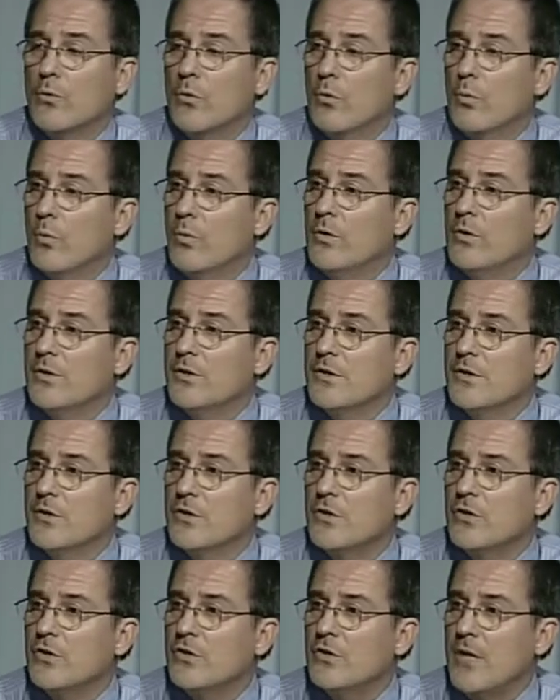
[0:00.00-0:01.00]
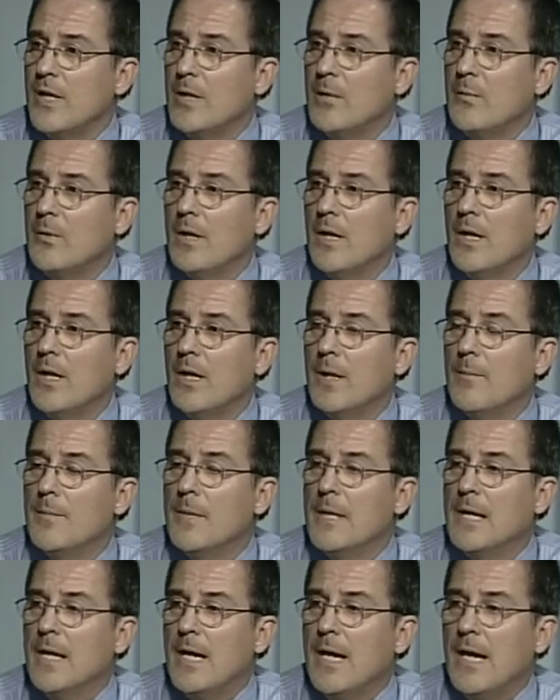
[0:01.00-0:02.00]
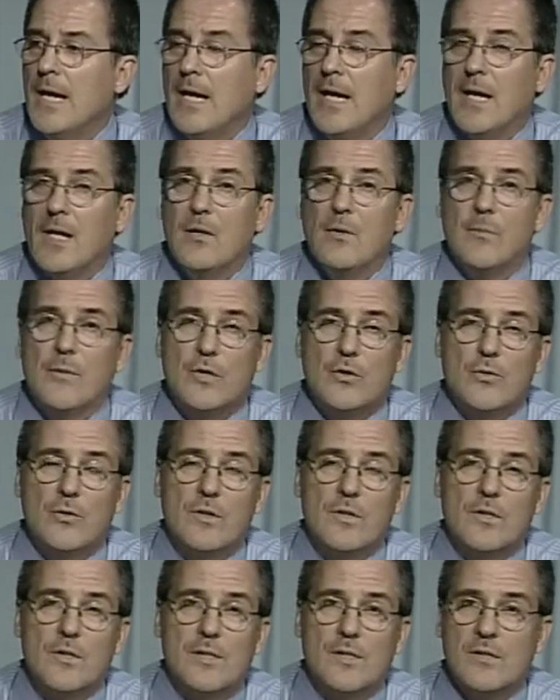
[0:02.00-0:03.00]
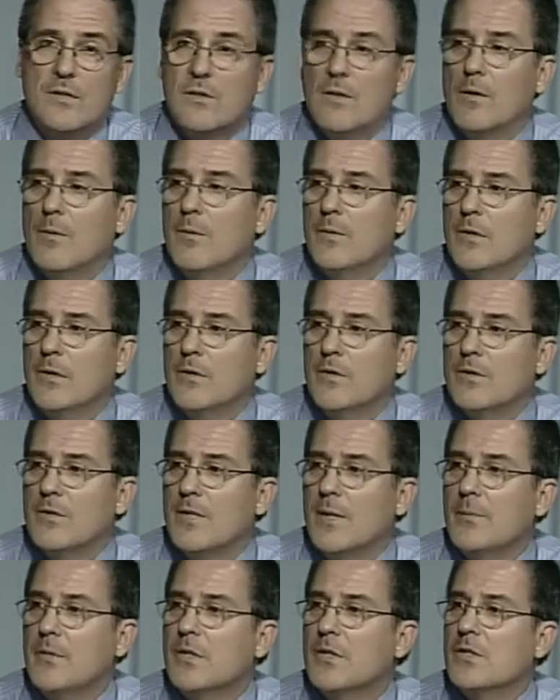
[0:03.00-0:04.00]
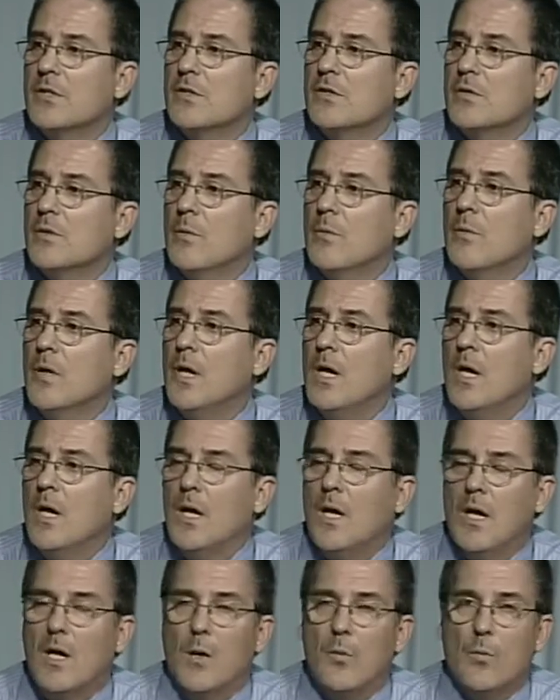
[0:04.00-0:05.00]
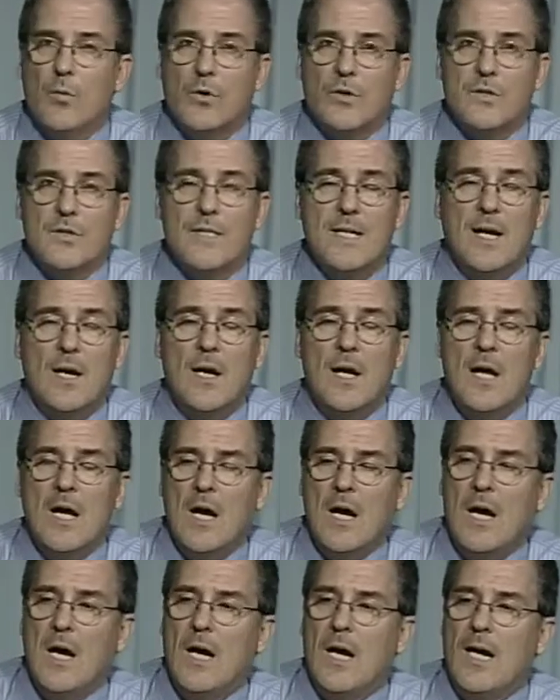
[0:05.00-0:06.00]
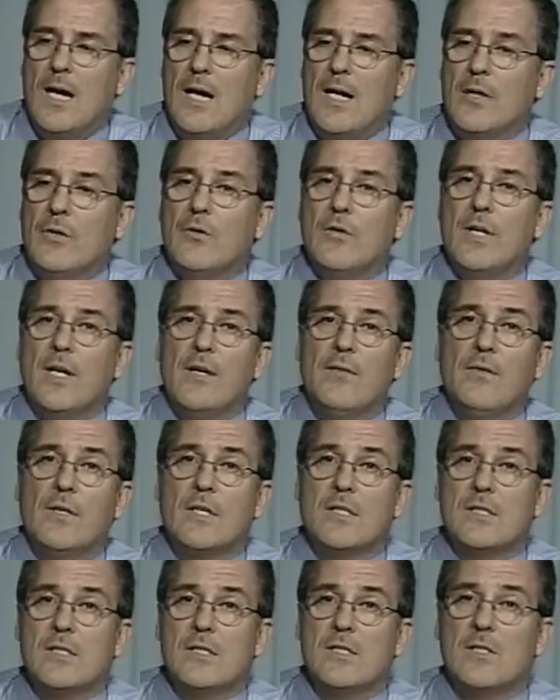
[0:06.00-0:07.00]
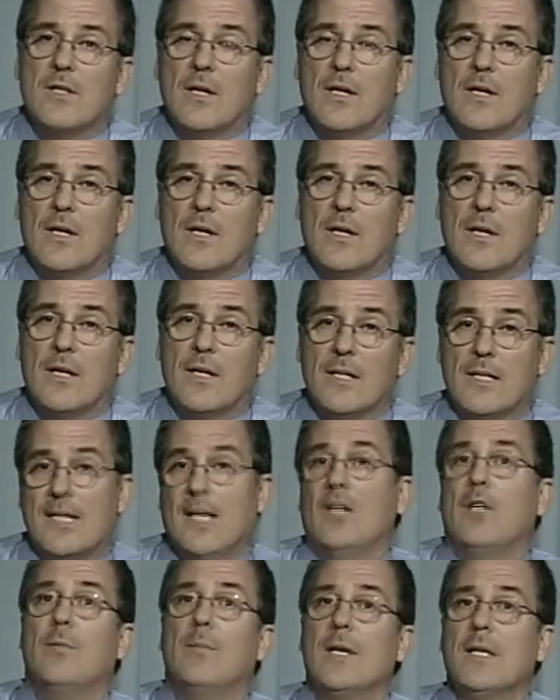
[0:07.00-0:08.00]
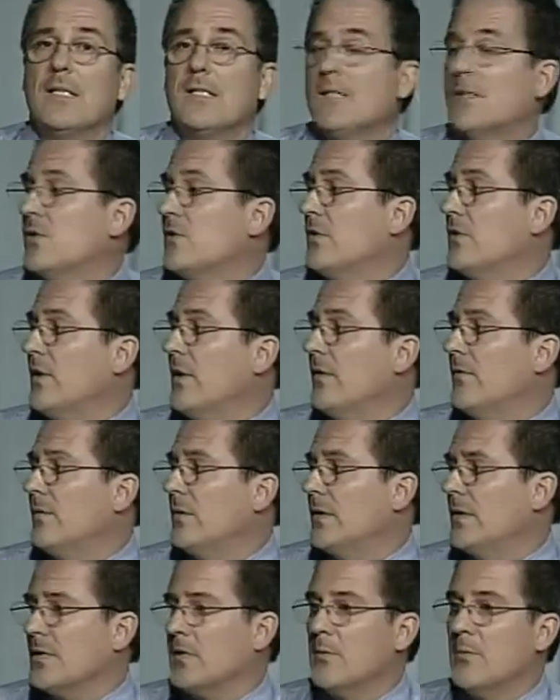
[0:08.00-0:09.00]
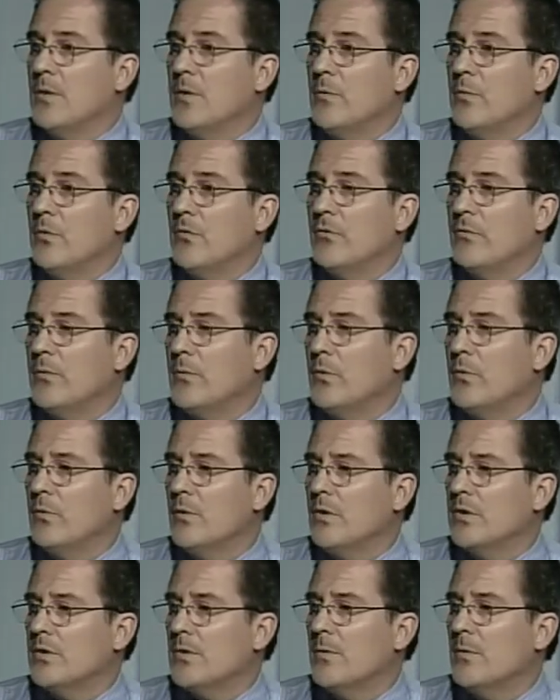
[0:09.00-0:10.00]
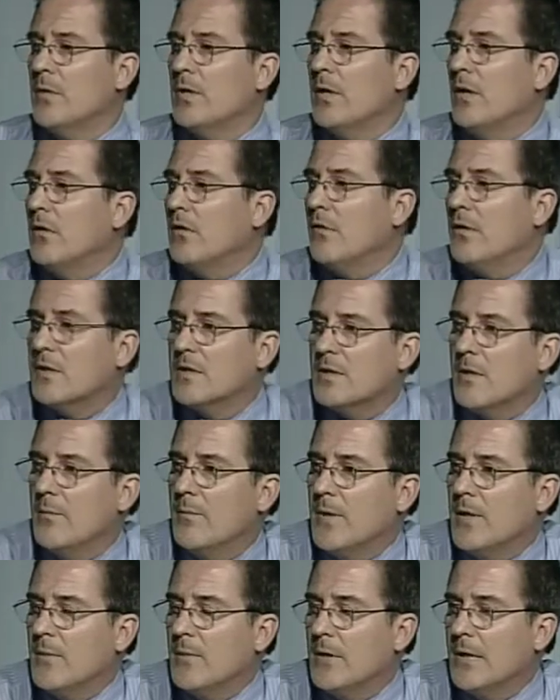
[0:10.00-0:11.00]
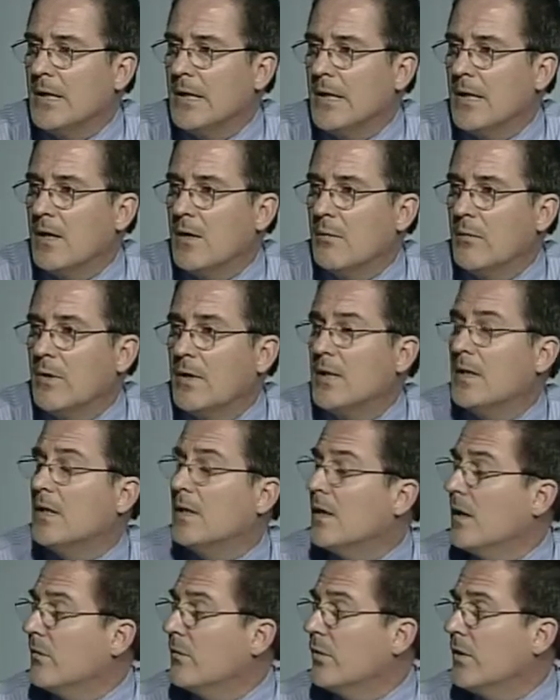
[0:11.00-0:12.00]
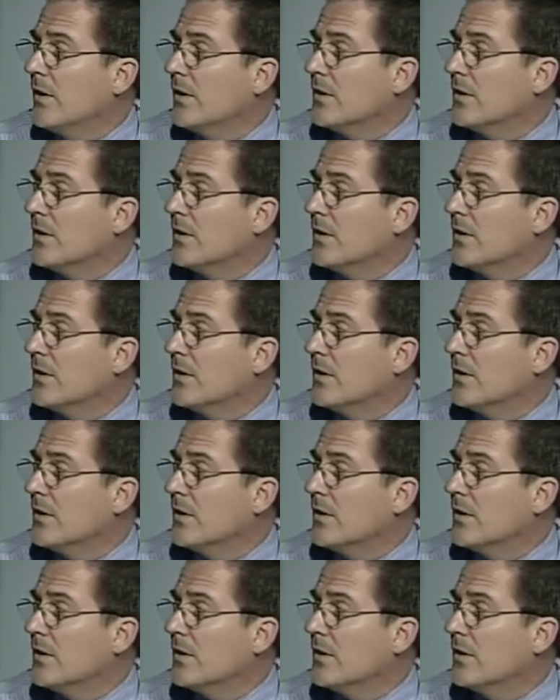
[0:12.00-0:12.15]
the water's in good shape, and make sure the system, the septic system works. Now, I know Dave does this on a daily basis, so Dave, I'm going to get some input from you. What are some of the other things that maybe we need to cover on